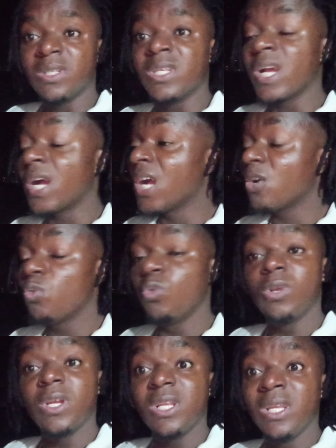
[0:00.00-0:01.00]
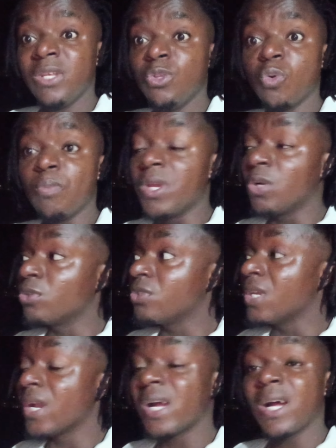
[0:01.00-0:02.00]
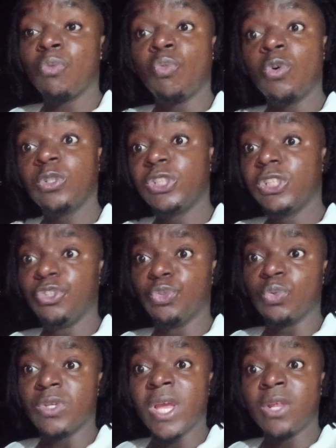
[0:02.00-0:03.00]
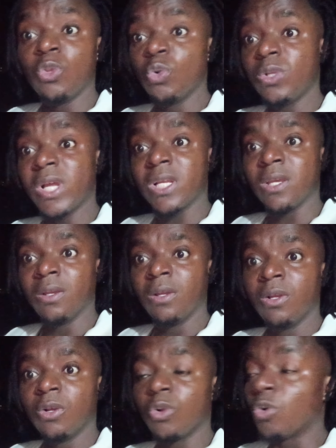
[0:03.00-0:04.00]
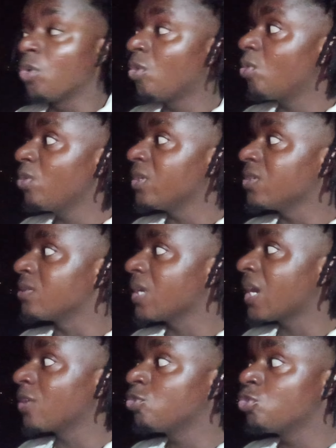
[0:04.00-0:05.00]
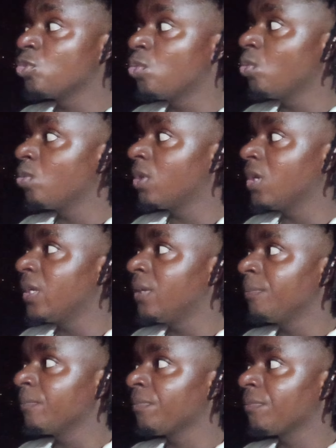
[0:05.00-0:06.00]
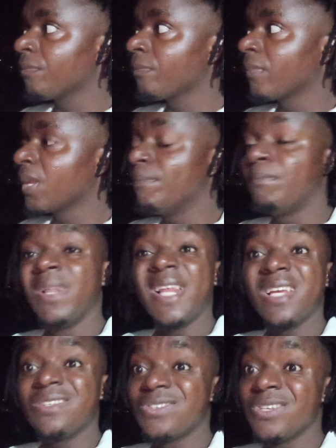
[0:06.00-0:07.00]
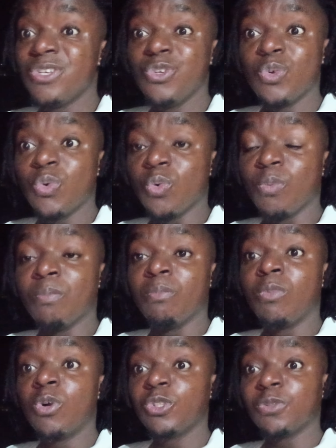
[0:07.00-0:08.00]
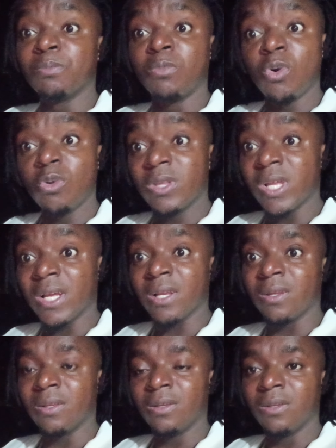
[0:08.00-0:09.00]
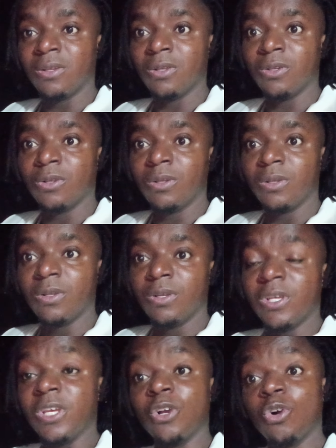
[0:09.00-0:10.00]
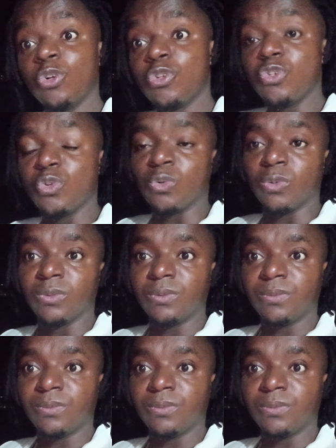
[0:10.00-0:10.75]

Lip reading: They accurately know because they are watching you. They know that God is absolutely blessing you much more than he ought to.